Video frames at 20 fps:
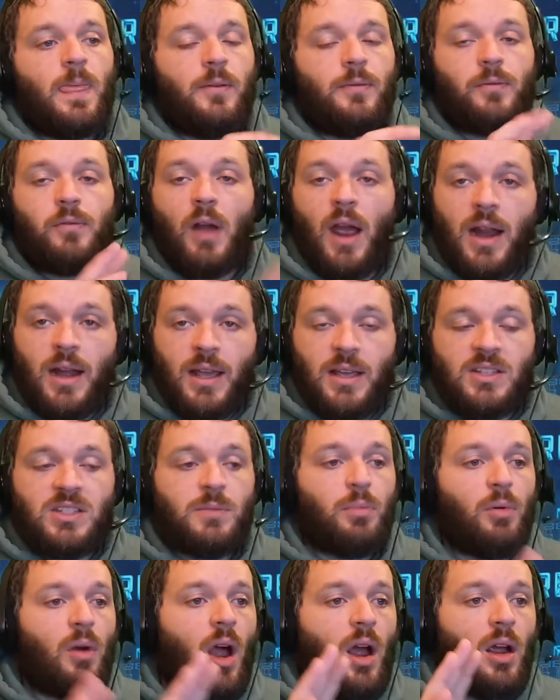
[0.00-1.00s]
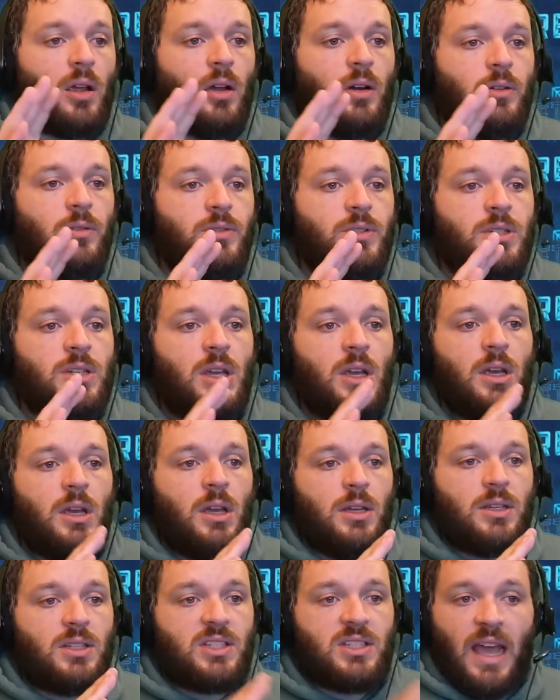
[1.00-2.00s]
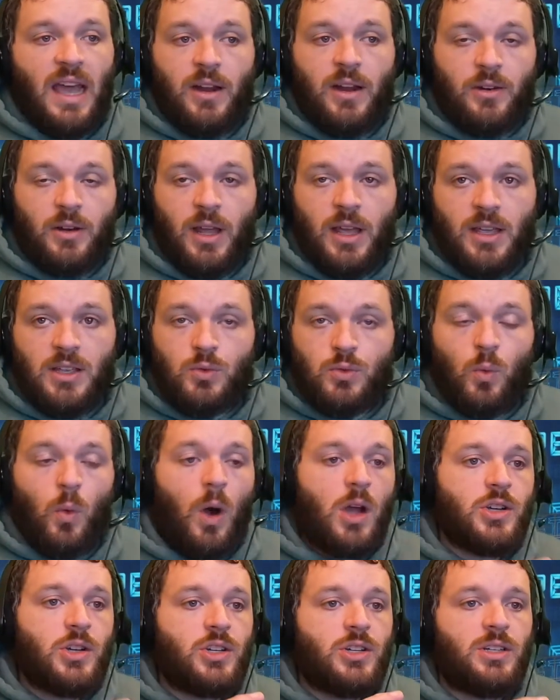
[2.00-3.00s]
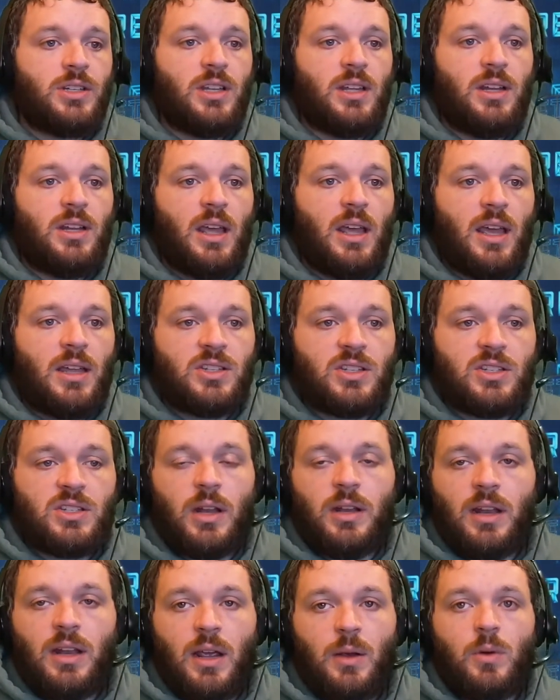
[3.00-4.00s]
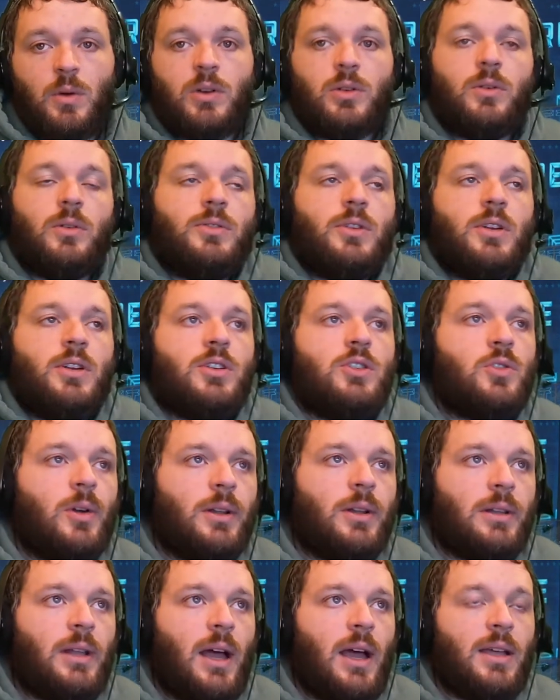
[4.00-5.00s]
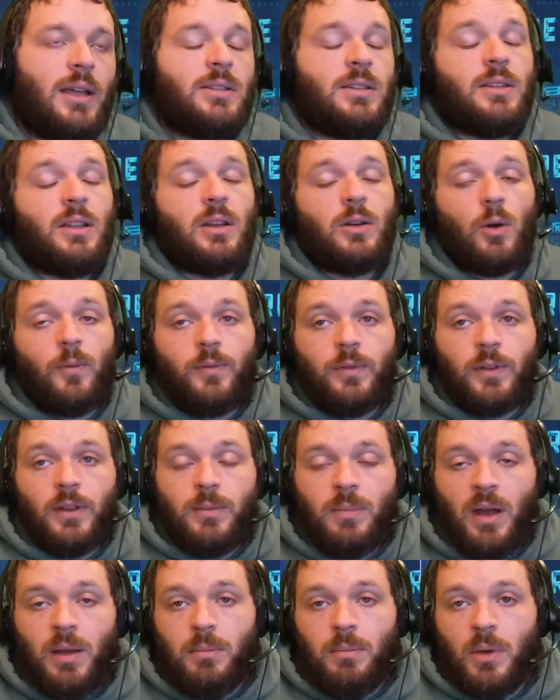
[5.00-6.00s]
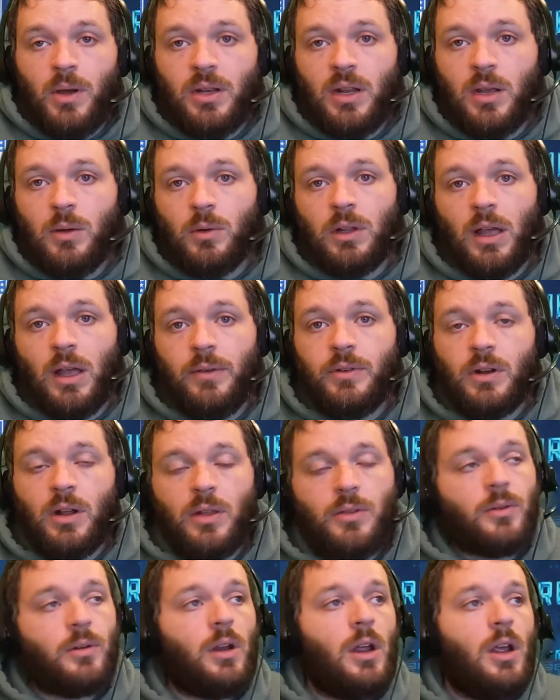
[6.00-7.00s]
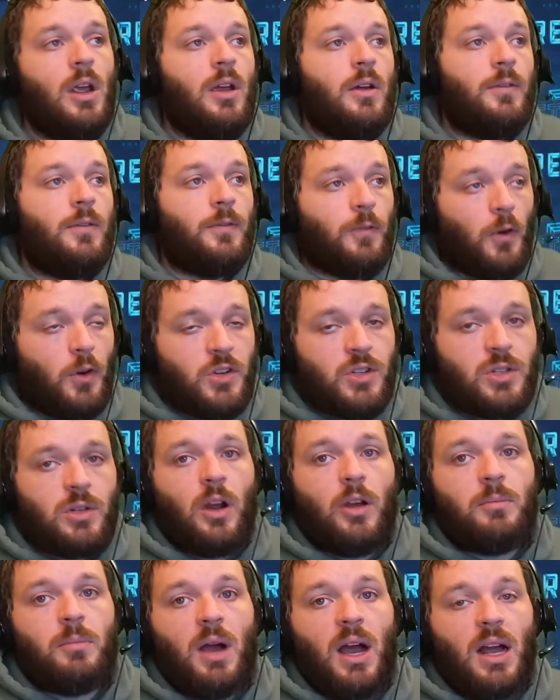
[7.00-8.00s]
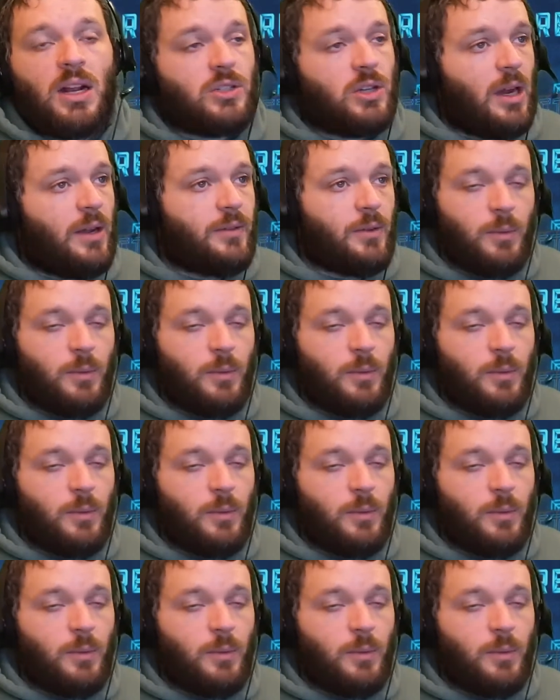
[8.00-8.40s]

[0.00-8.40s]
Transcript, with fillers: Friday is the Broncos. Saturday is Washington. And Sunday, we're doing the Detroit Lions. And then hopefully by Monday, we'll have another first round mock draft.